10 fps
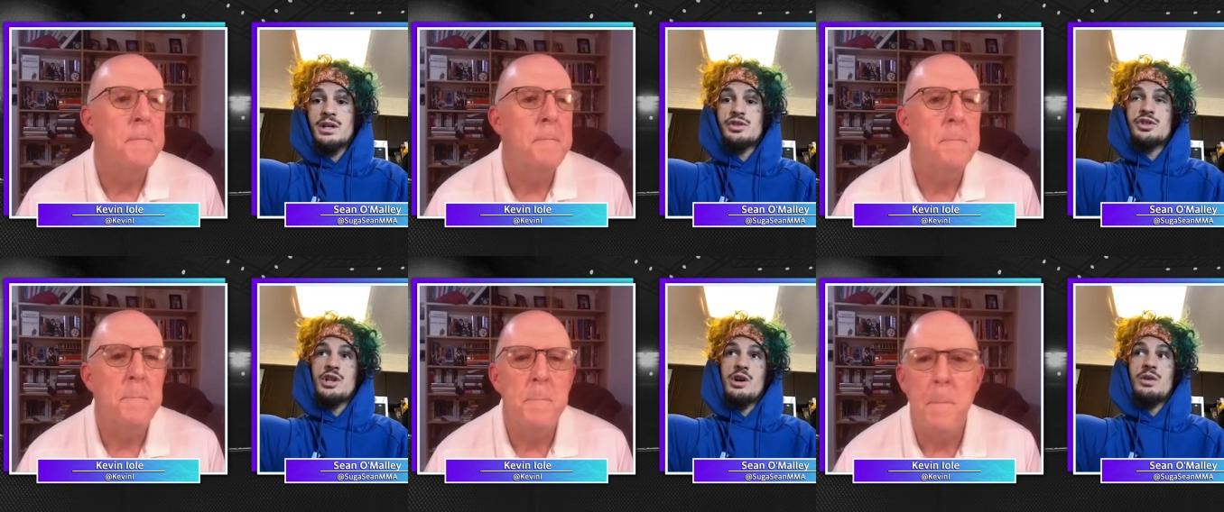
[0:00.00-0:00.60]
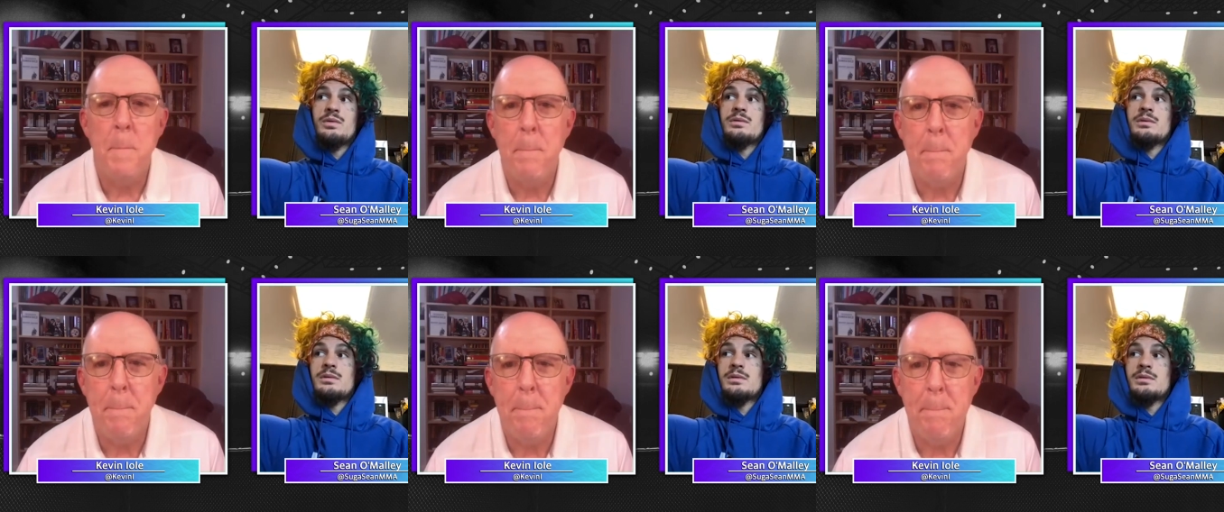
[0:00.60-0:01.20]
Speaker 1: and show
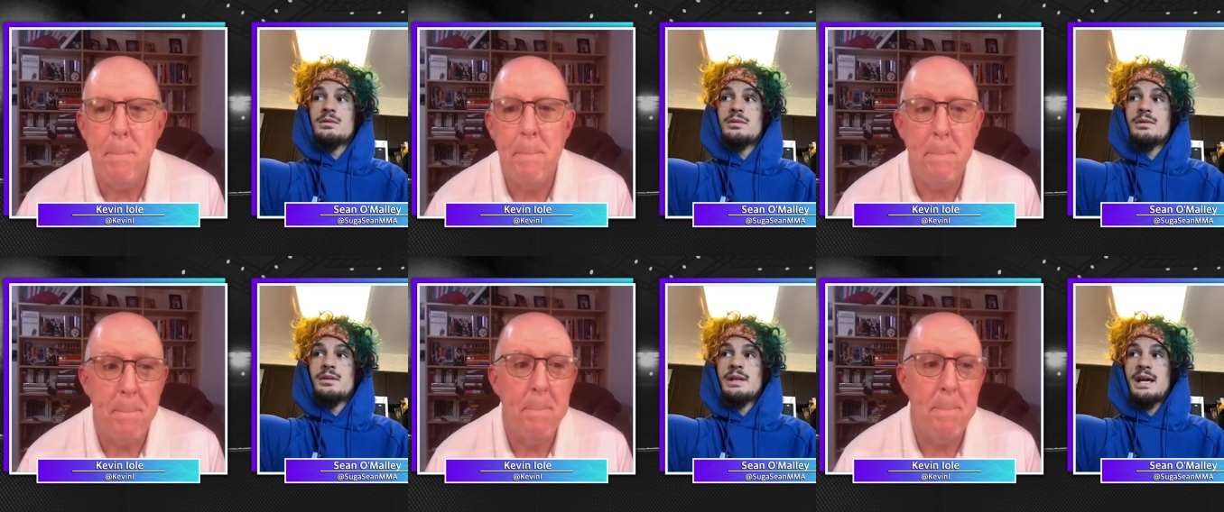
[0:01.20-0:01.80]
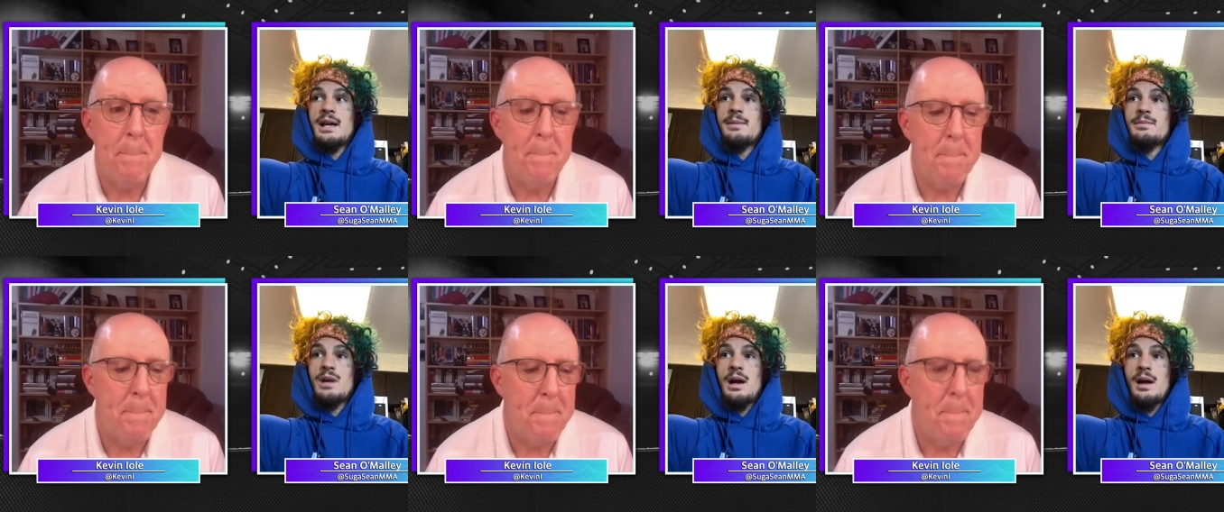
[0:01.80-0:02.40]
that I'm
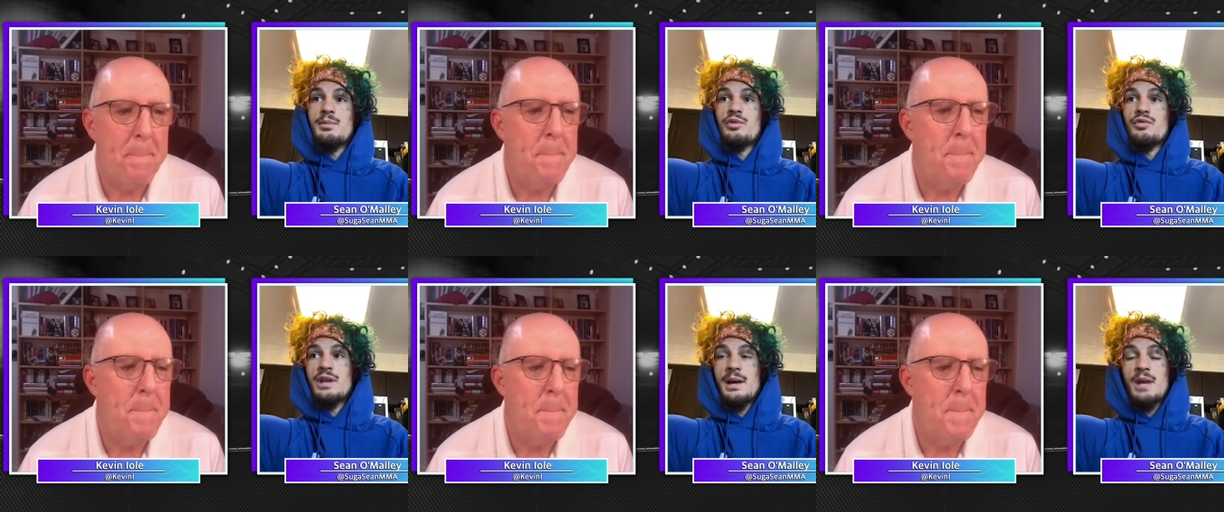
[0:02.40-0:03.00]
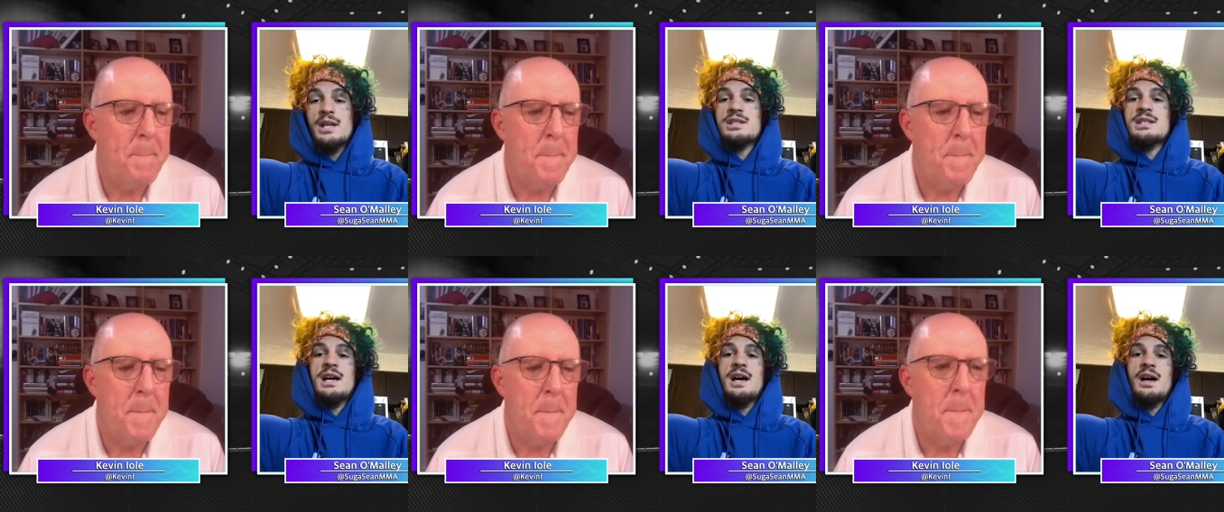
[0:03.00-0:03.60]
not just
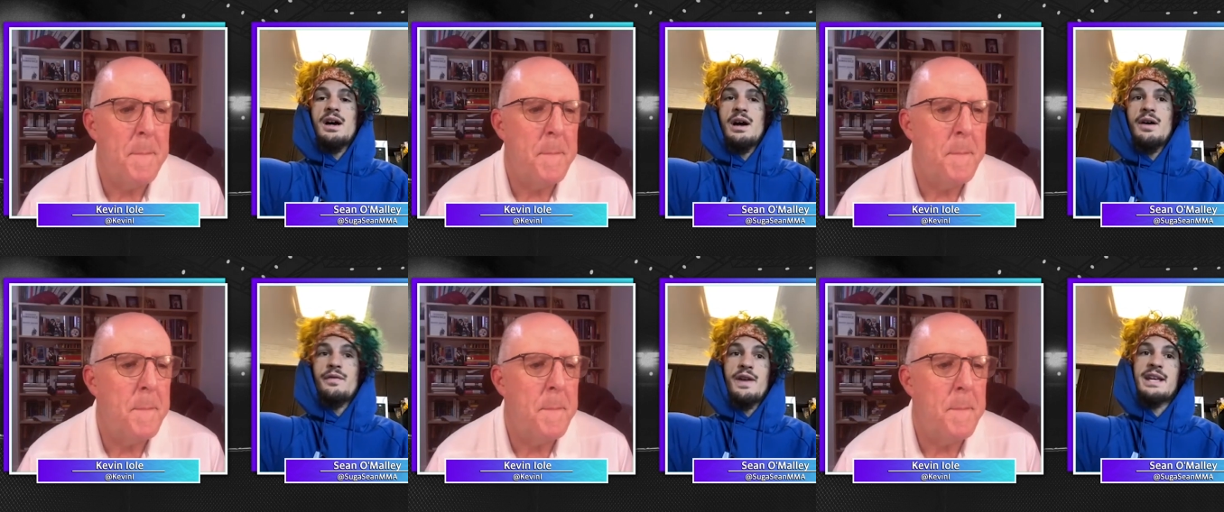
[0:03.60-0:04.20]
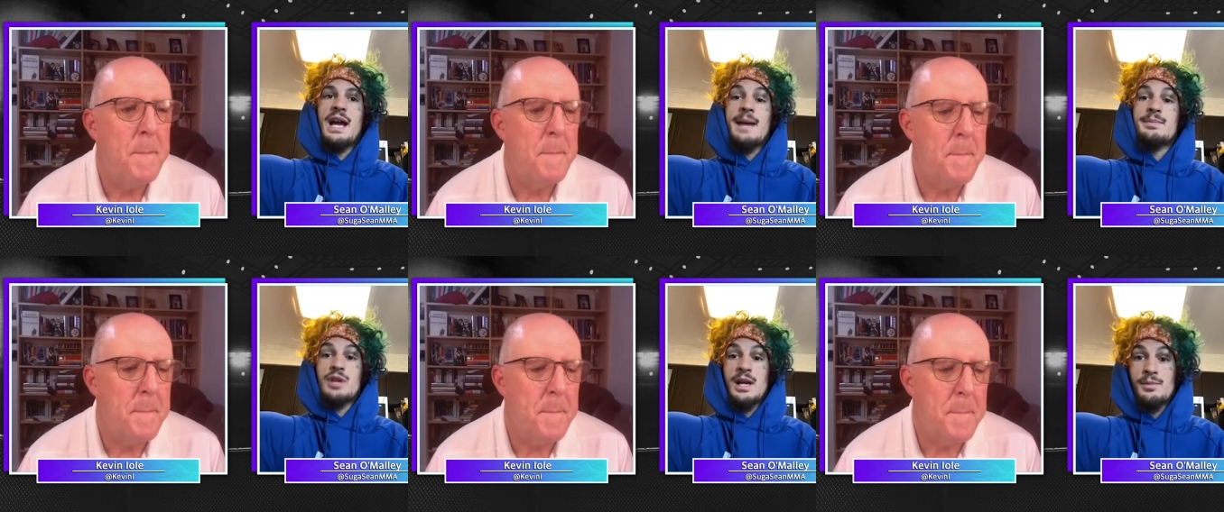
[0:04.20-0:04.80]
a fake hype
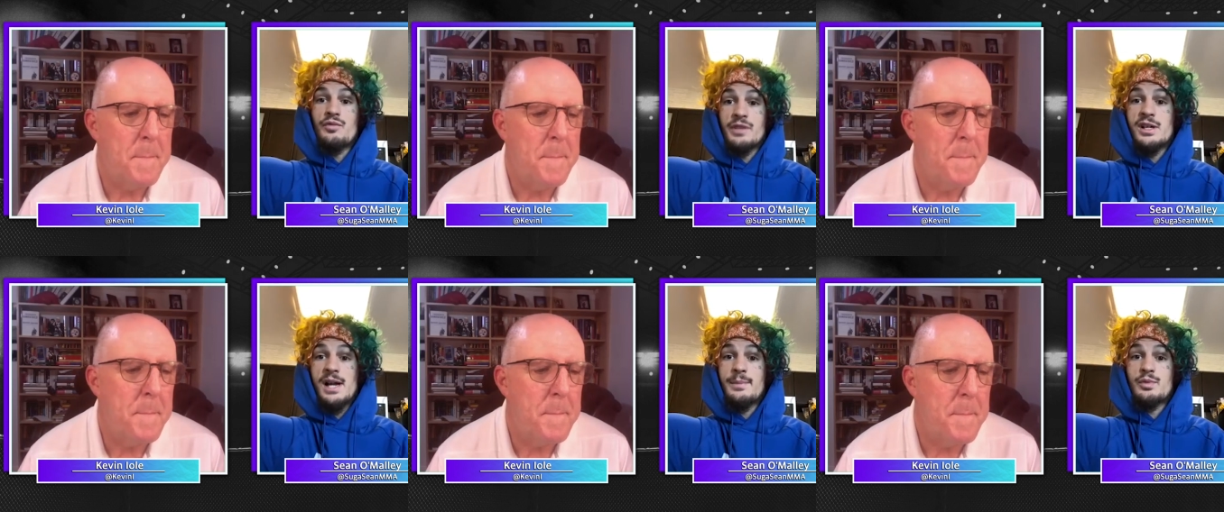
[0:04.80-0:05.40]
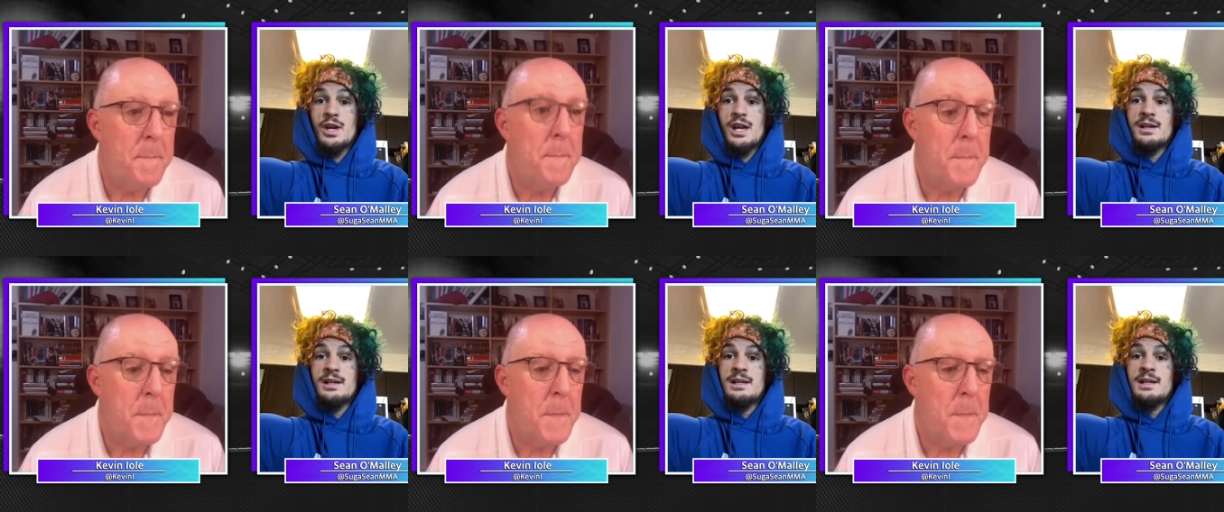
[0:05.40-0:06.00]
train. I'm a real hype train.
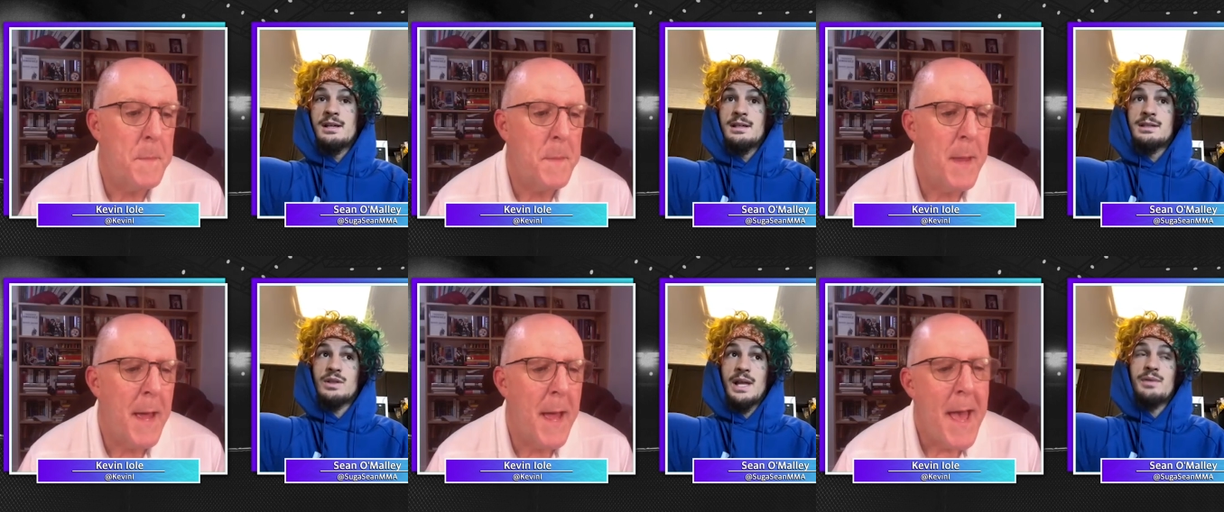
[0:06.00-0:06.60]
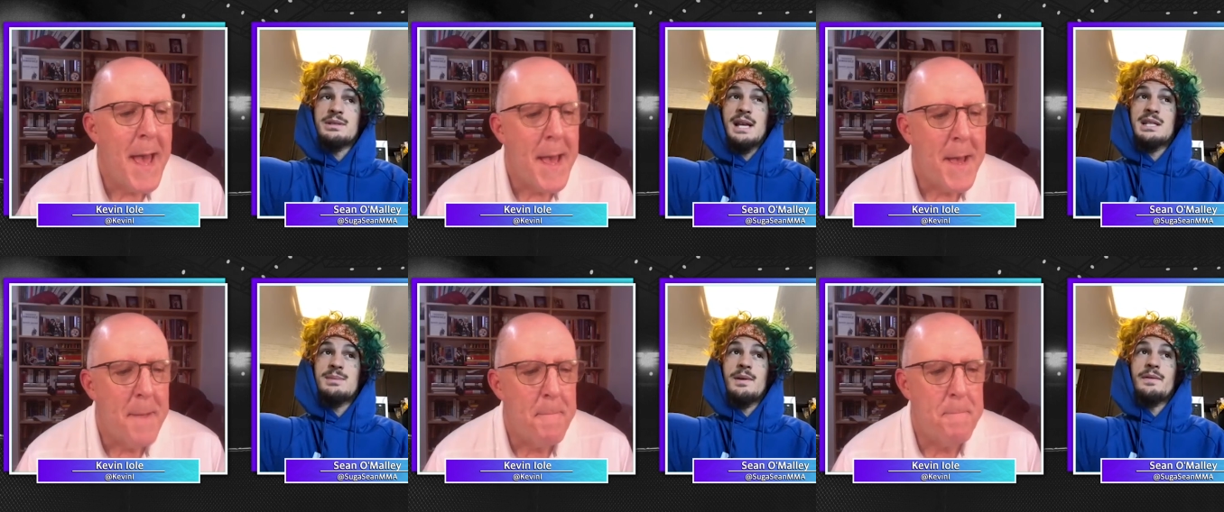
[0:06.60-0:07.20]
So that was nice
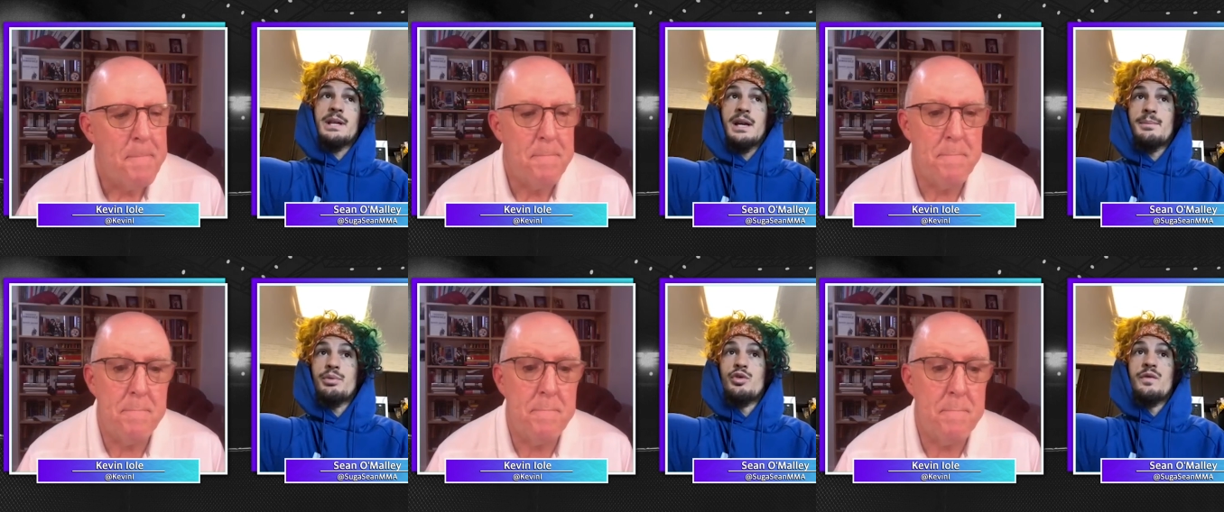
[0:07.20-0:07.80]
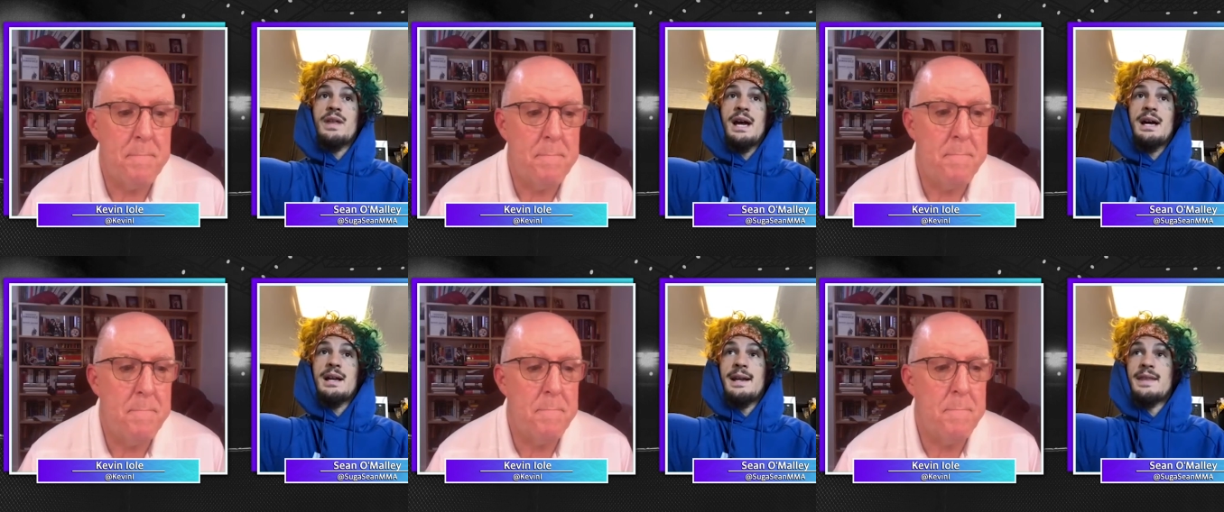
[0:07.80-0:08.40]
to be able to kind of prove
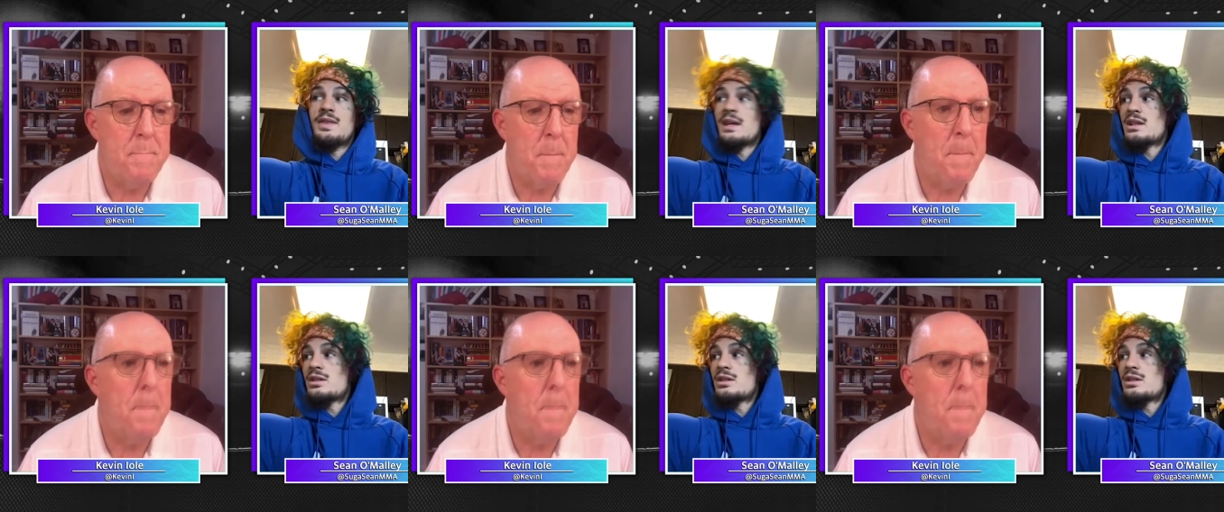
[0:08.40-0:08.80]
that. And I think